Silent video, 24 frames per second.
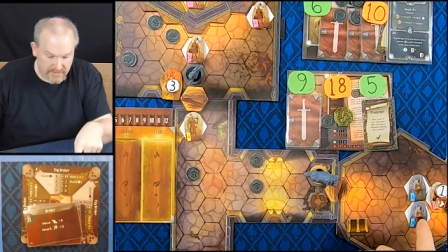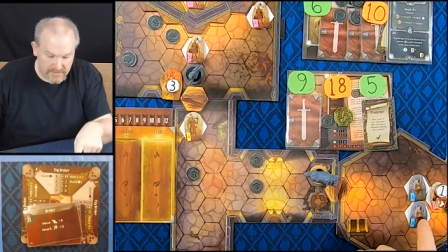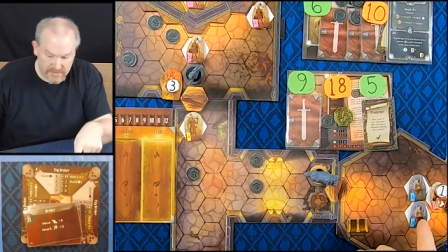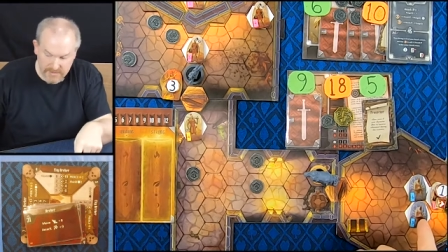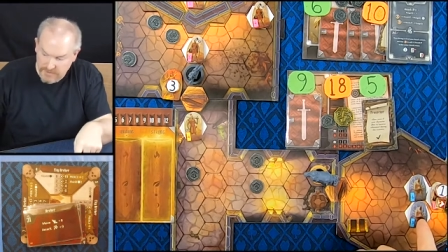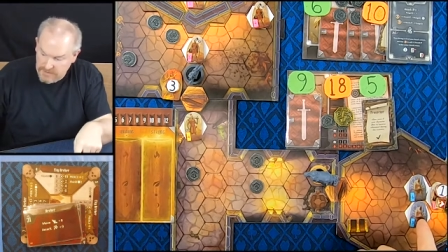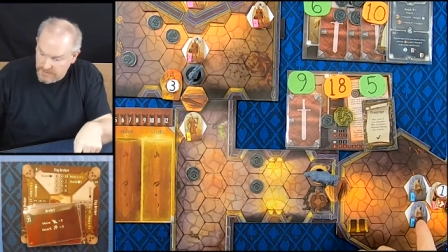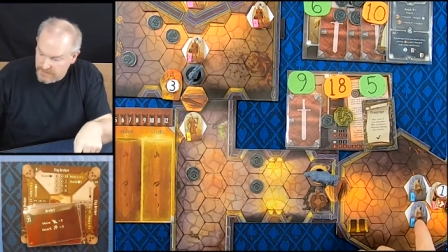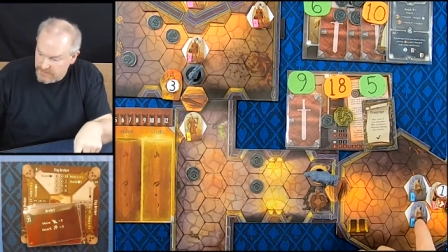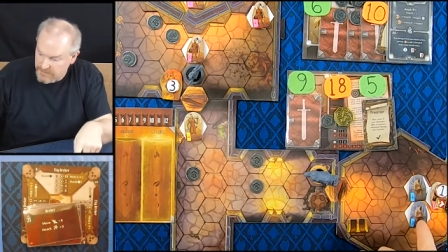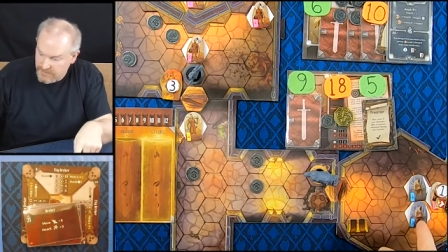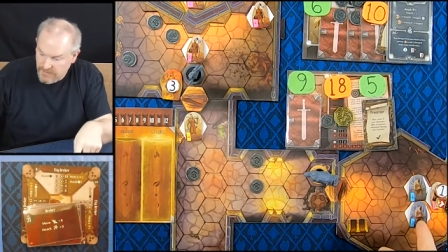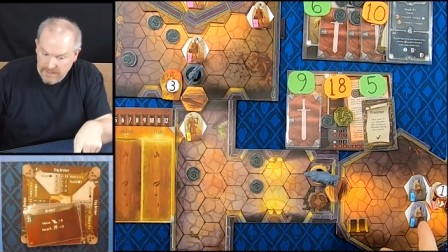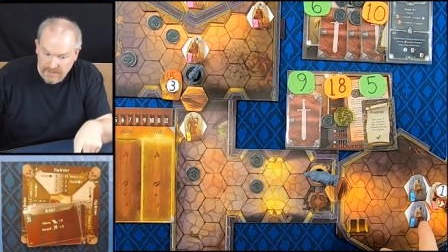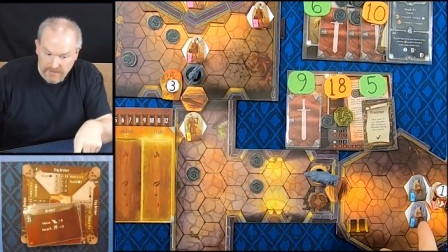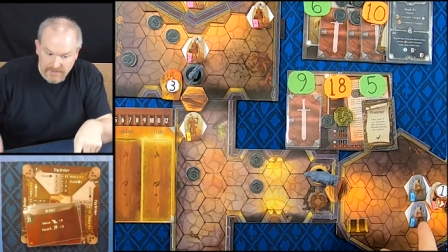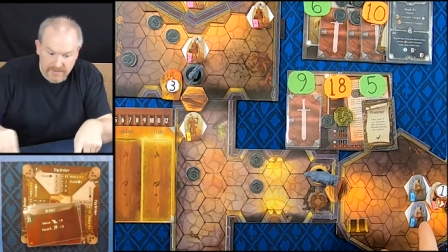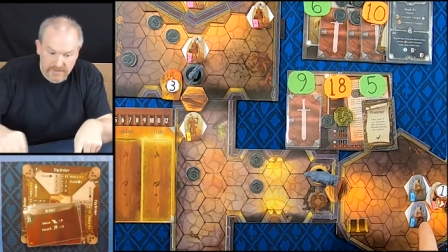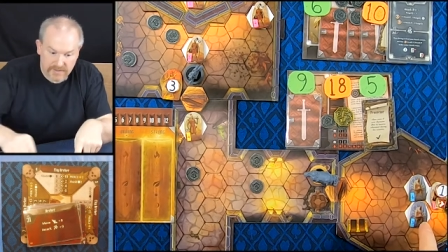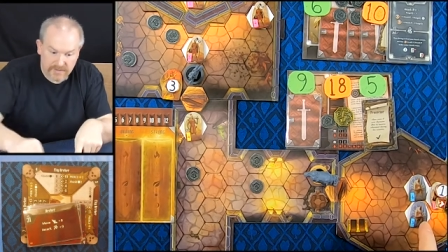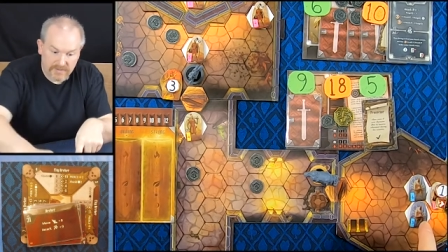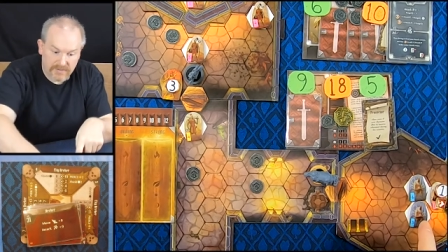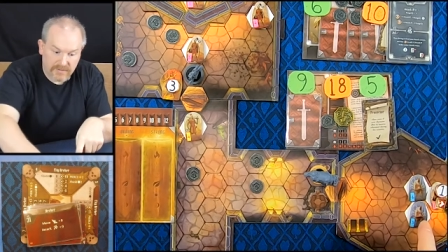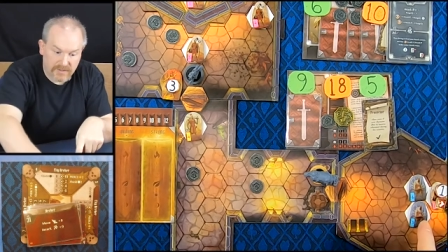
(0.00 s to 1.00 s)
She's going to fire
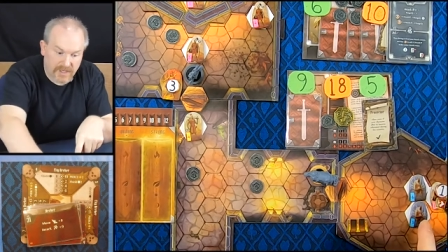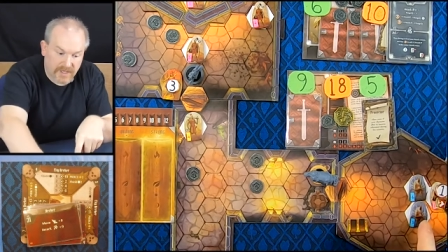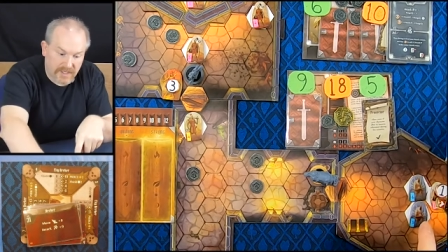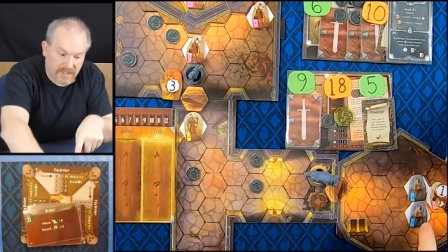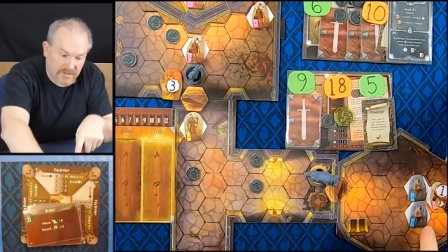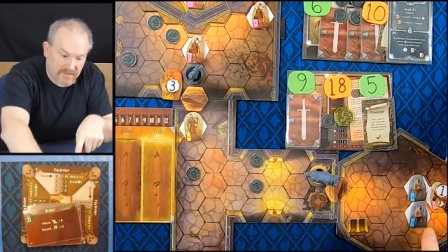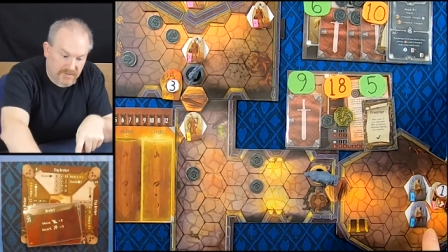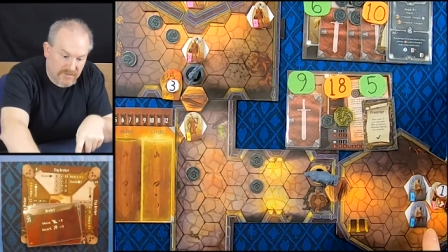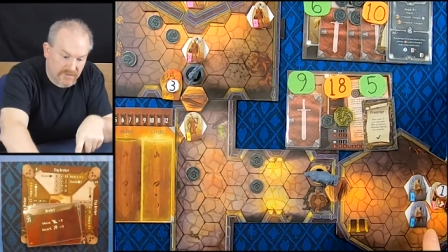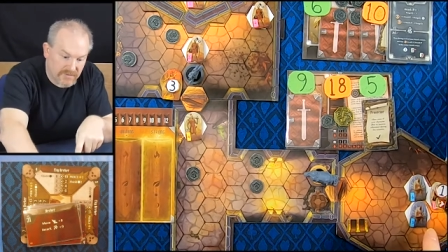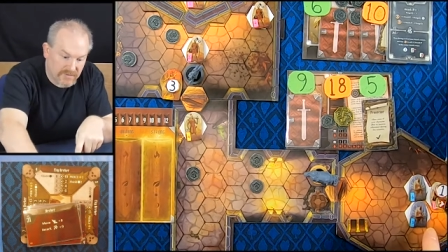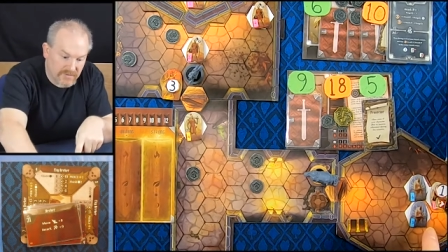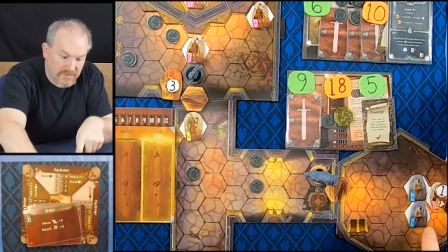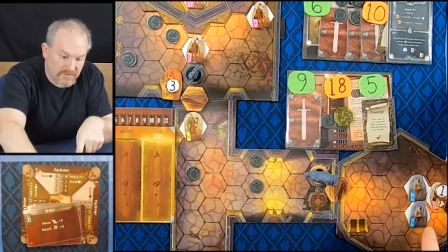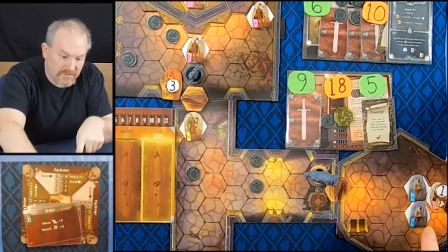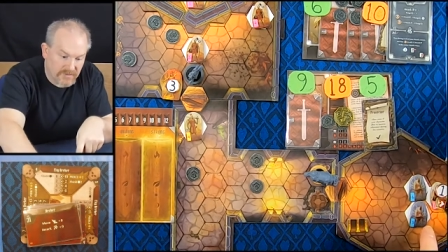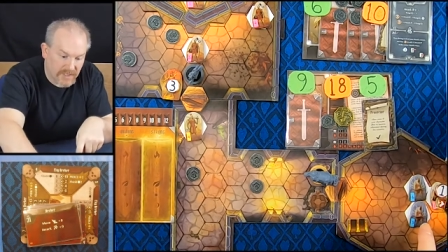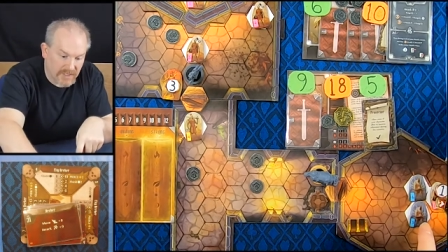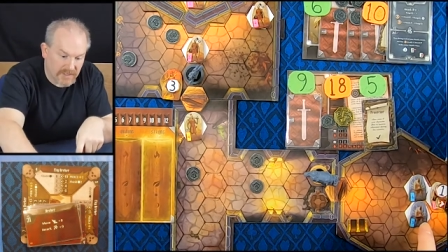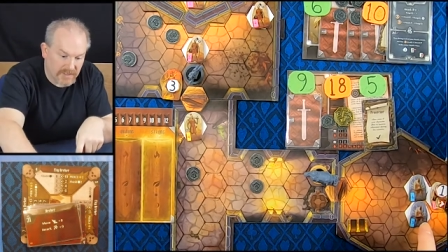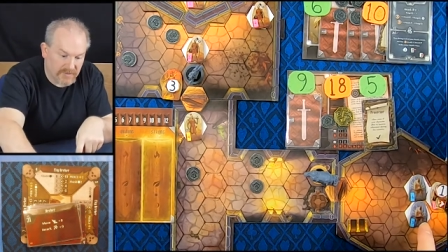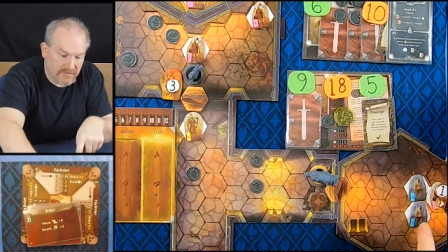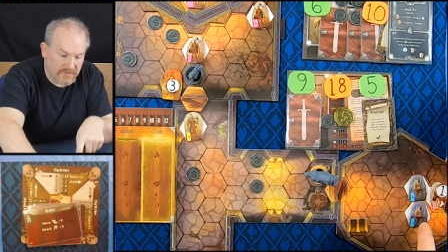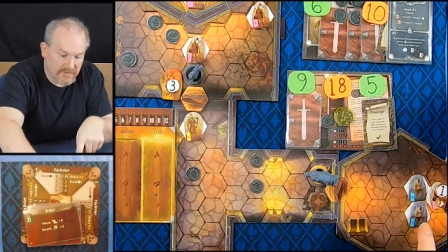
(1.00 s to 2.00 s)
at this guy at
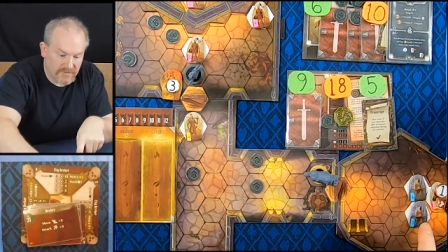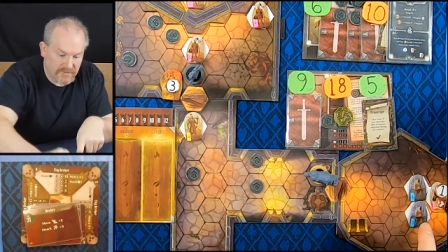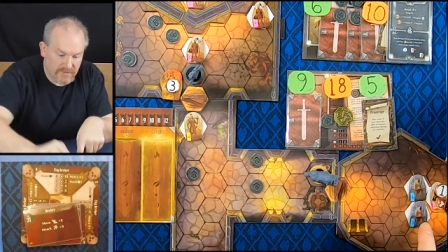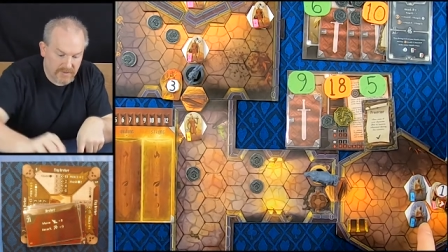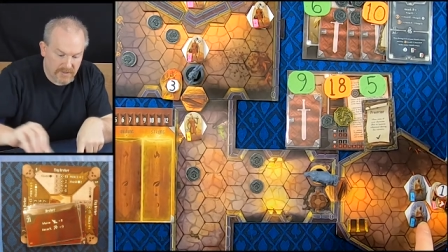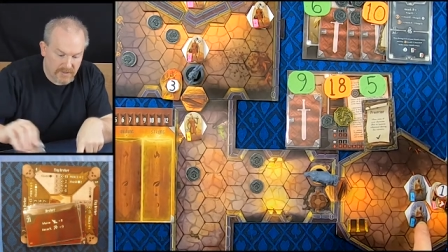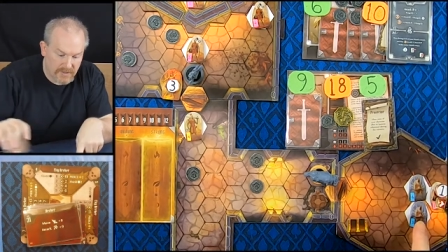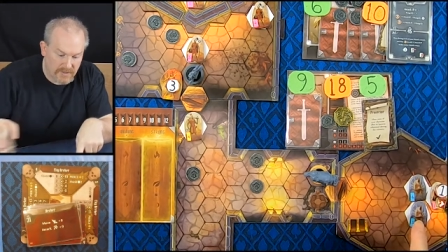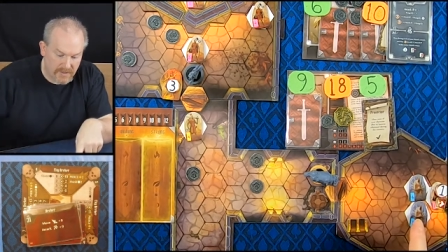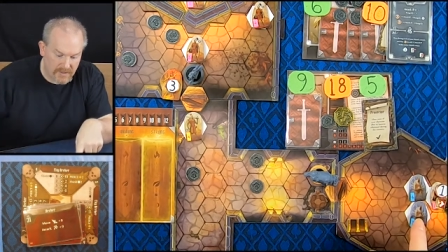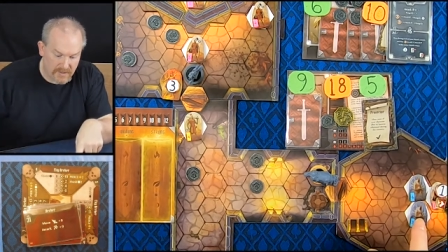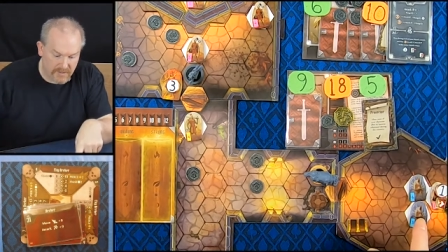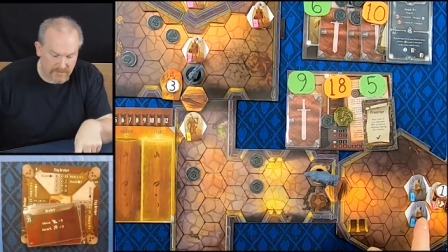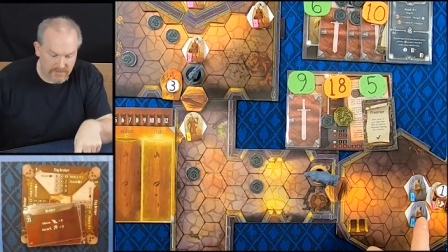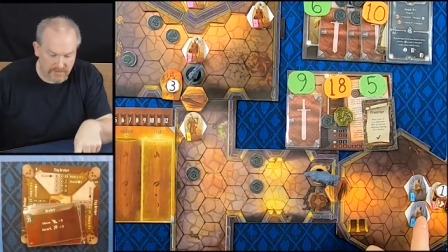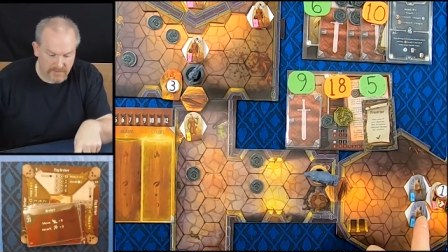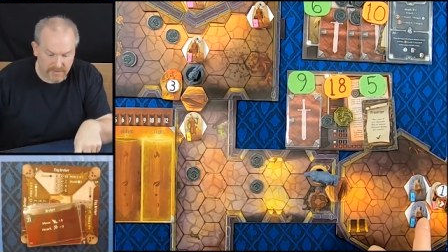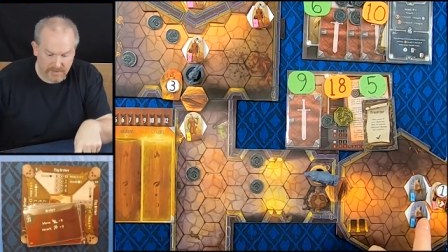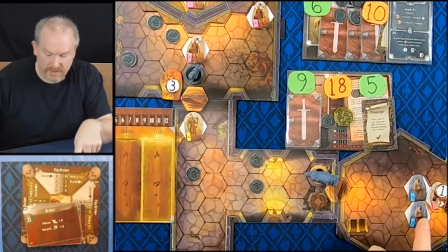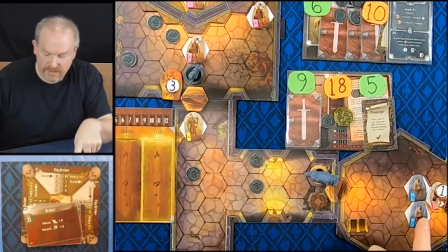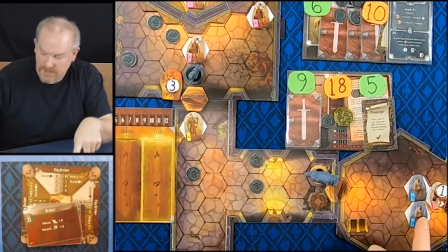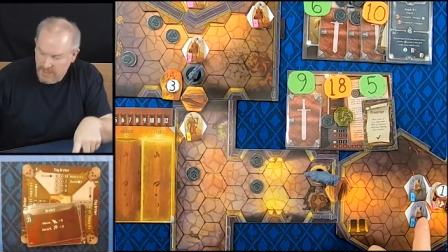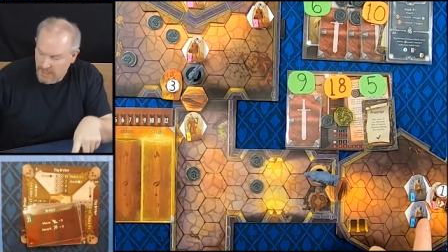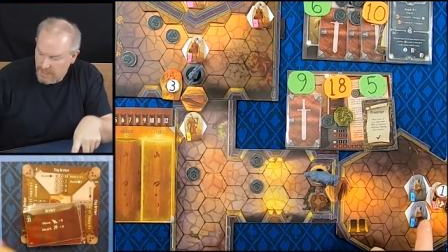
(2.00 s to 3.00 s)
disadvantage for
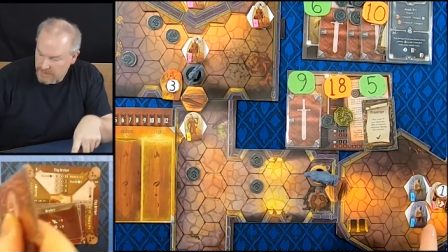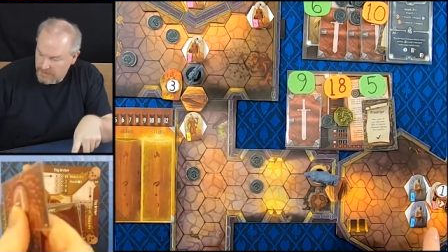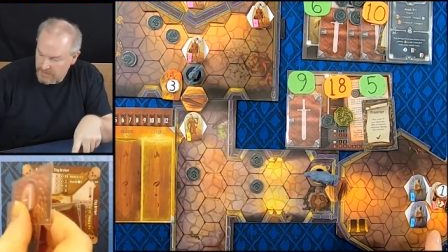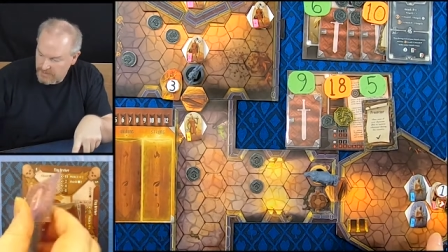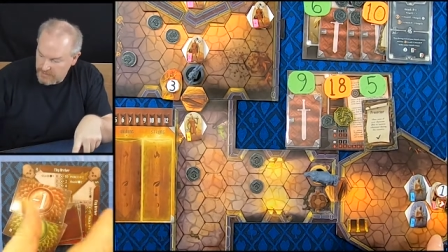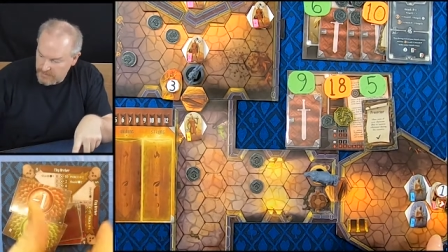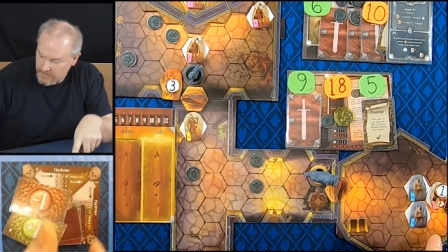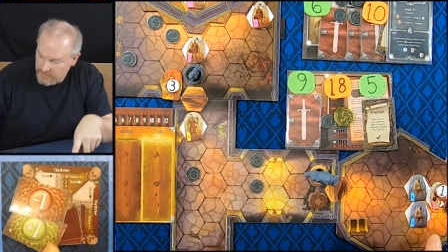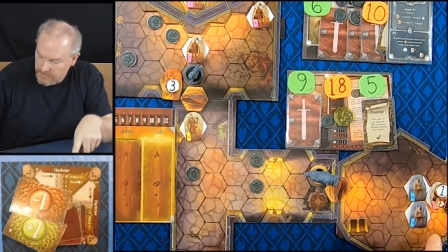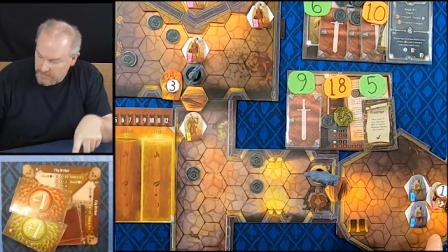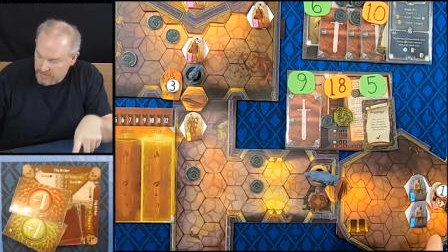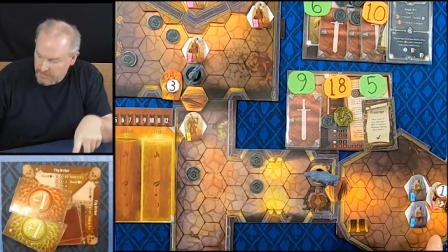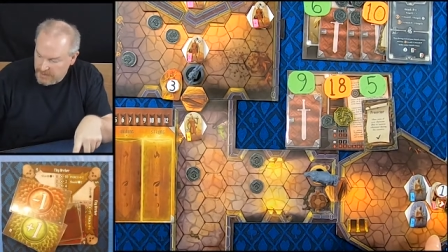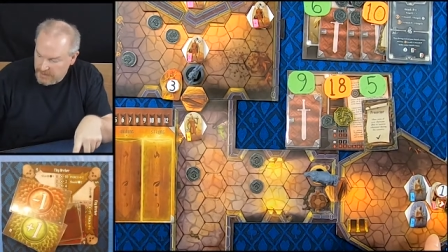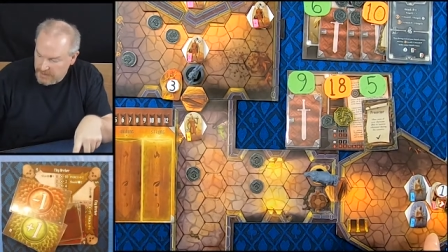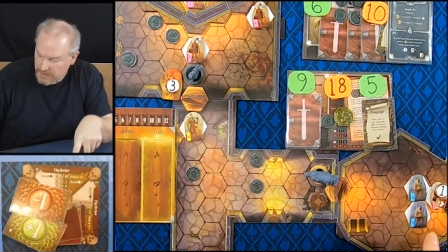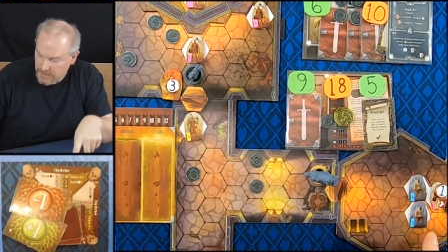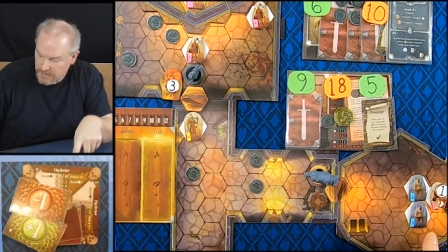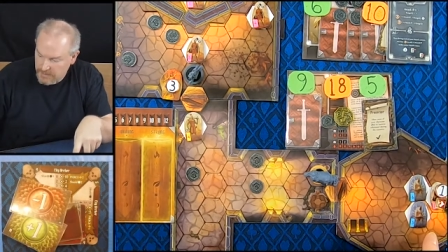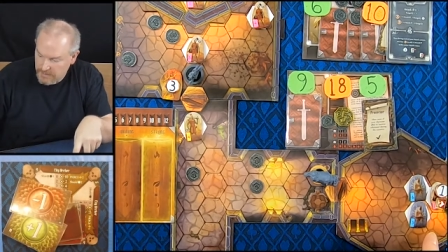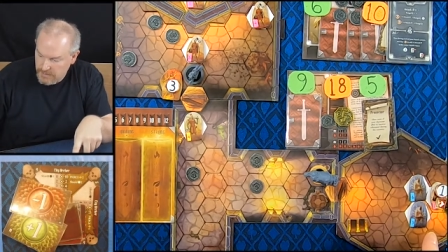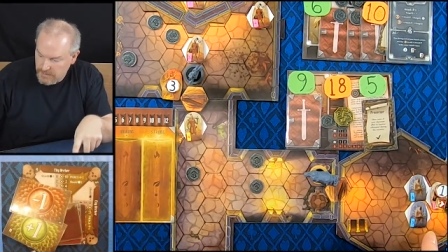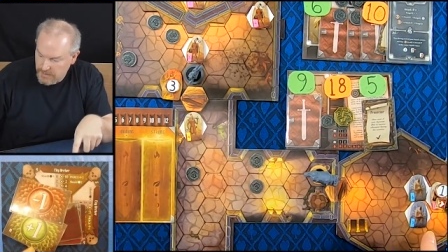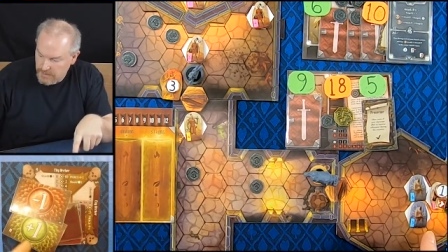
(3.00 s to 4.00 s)
an attack of
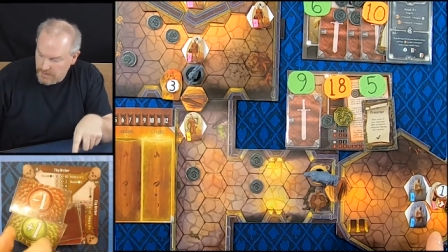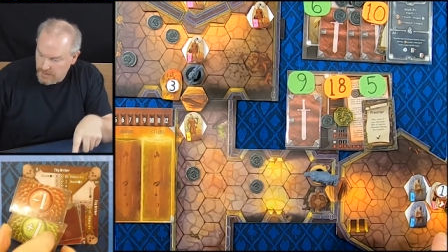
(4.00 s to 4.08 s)
3.